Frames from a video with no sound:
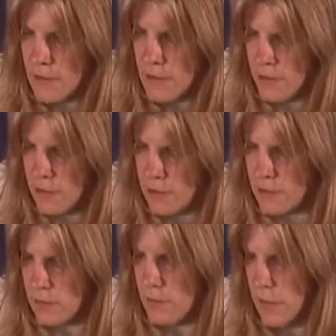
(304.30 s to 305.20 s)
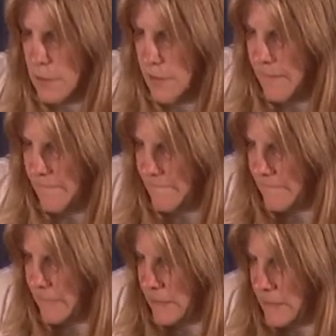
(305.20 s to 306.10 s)
Give it a good snip.
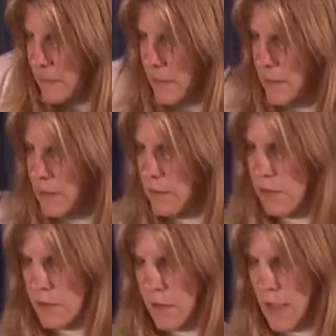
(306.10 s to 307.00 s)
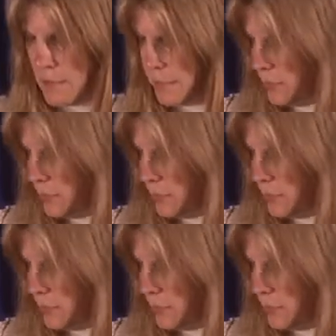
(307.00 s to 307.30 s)
use all that